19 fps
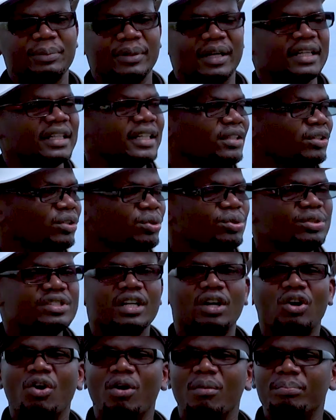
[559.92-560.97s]
plan includes
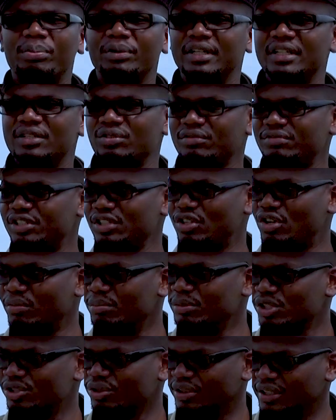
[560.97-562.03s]
a component of
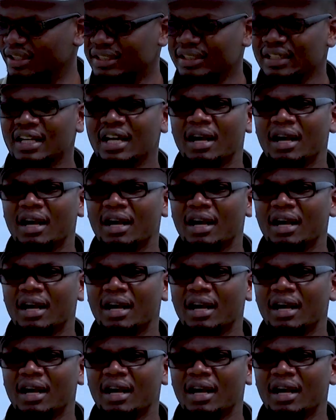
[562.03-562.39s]
decommissioning.